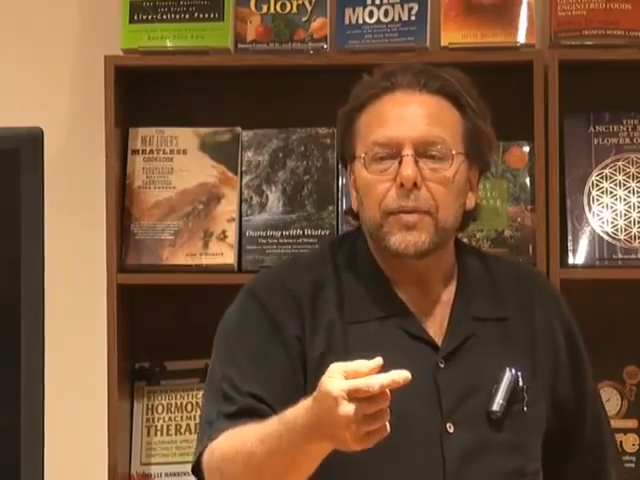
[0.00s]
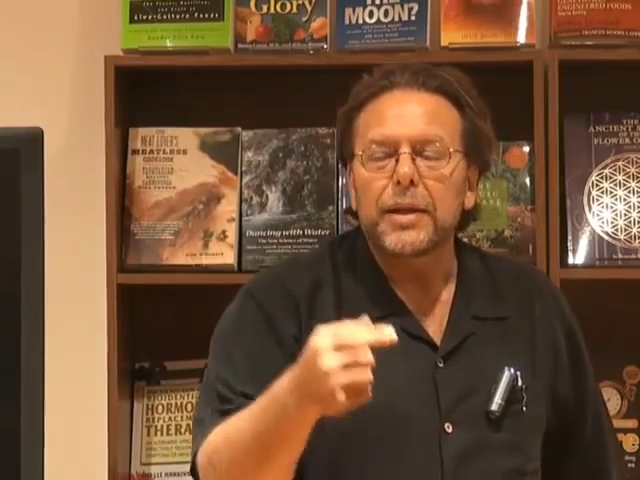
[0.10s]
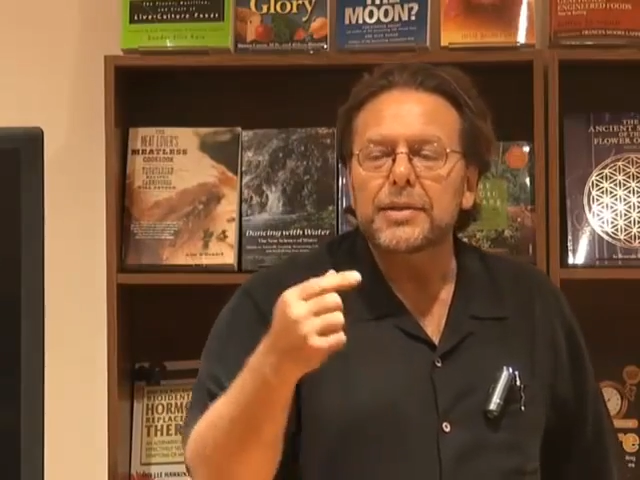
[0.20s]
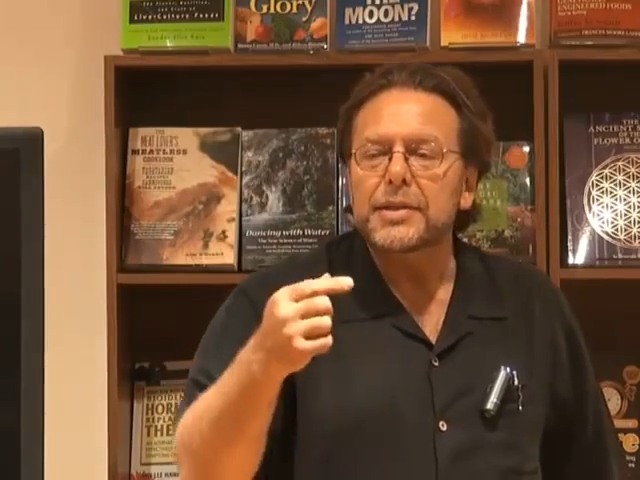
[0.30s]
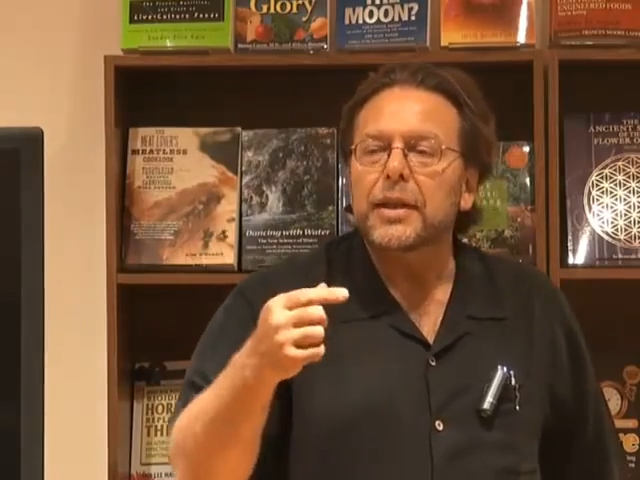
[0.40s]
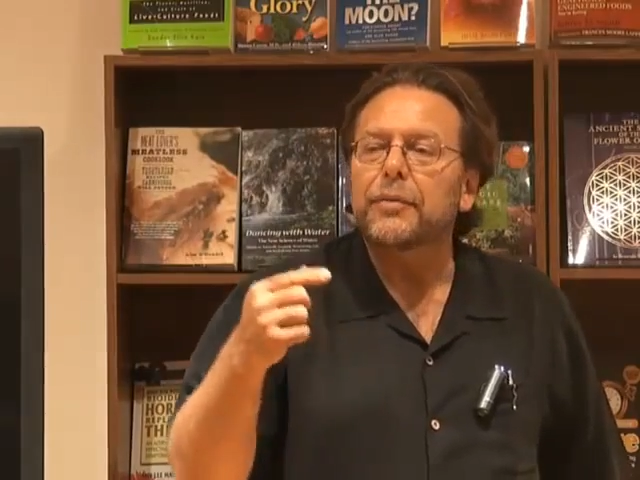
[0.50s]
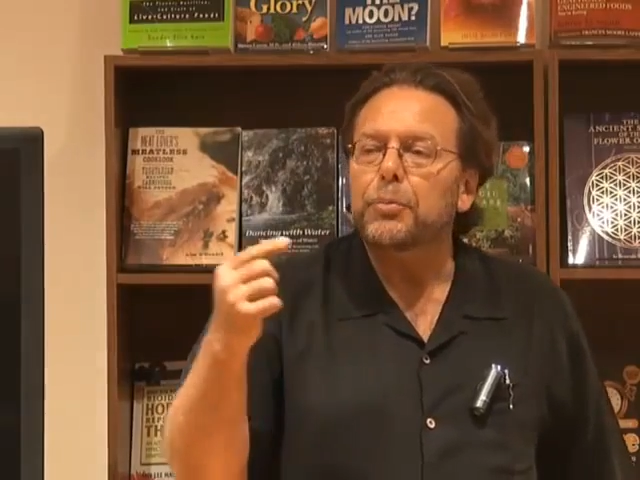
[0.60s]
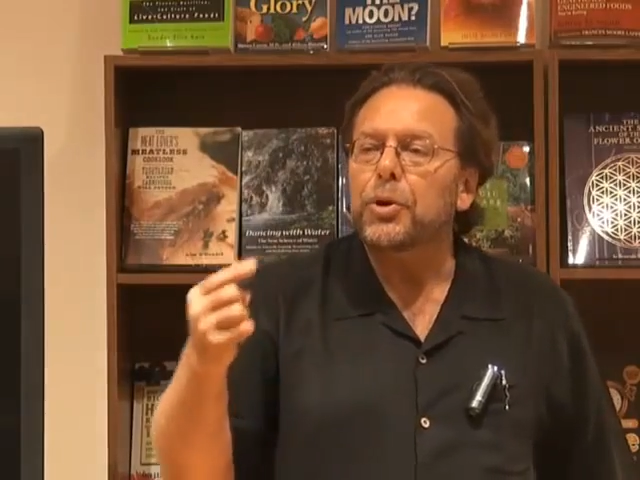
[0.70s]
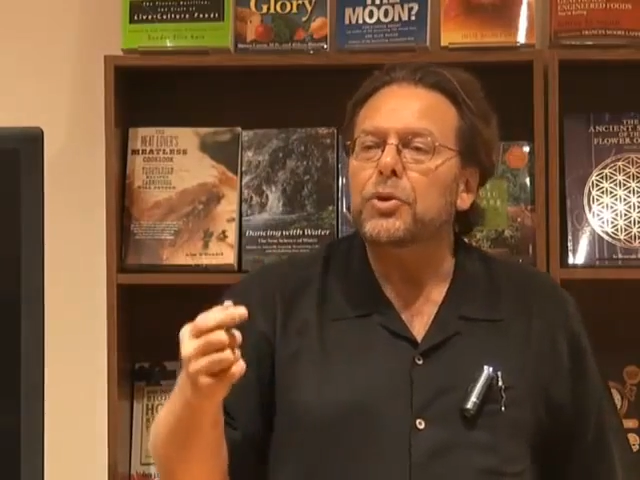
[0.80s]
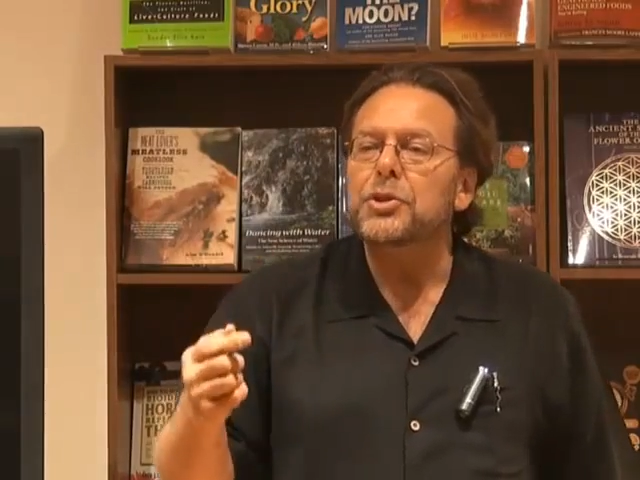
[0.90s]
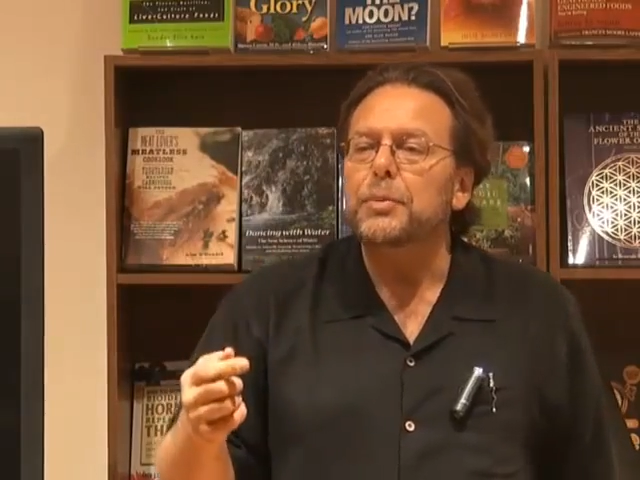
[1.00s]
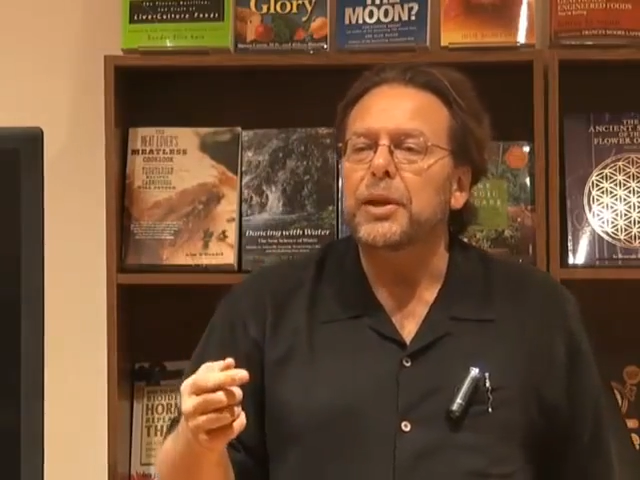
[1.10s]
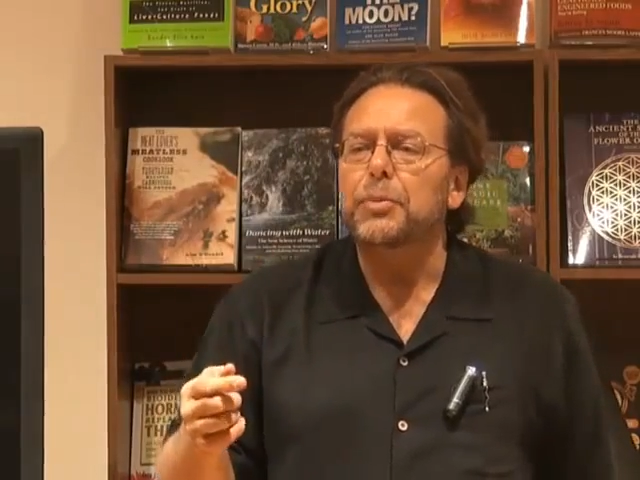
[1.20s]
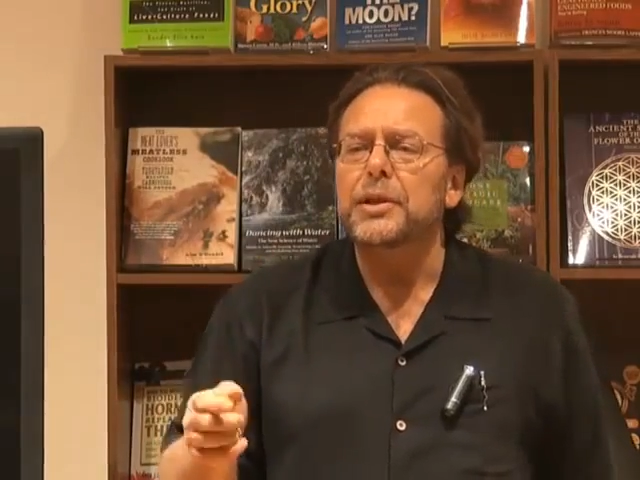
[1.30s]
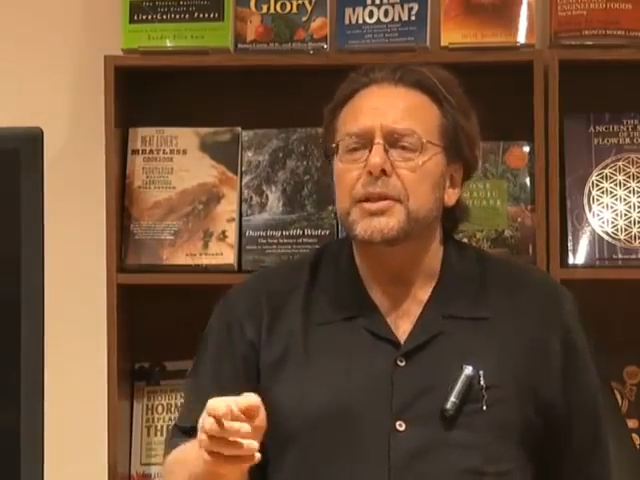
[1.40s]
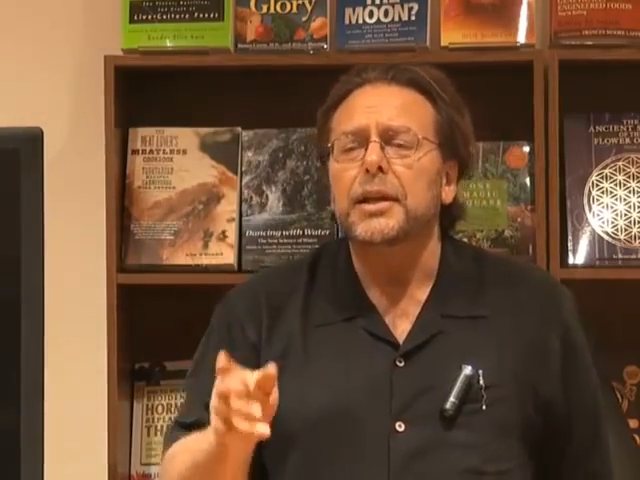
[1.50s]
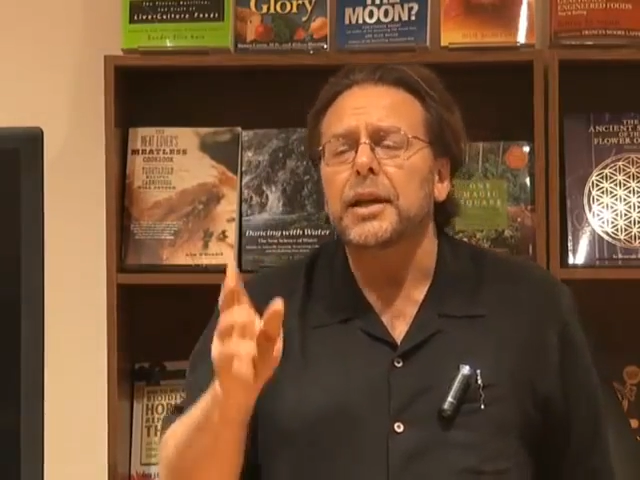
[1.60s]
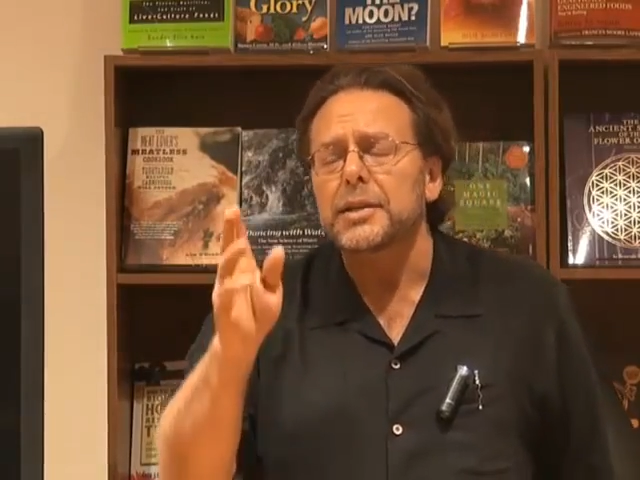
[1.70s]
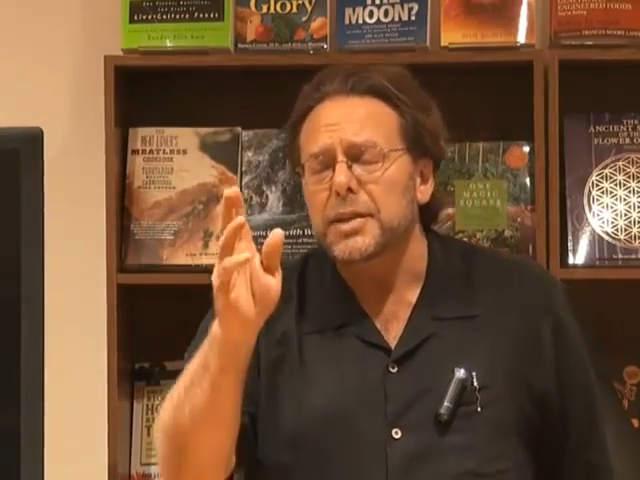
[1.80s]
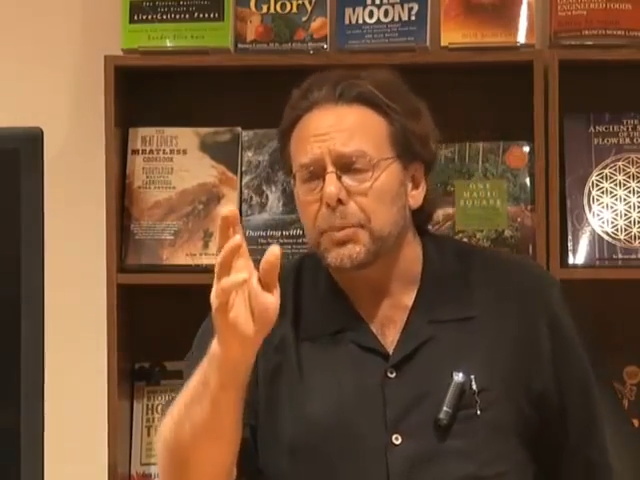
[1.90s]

instead of approaching people and say, yes,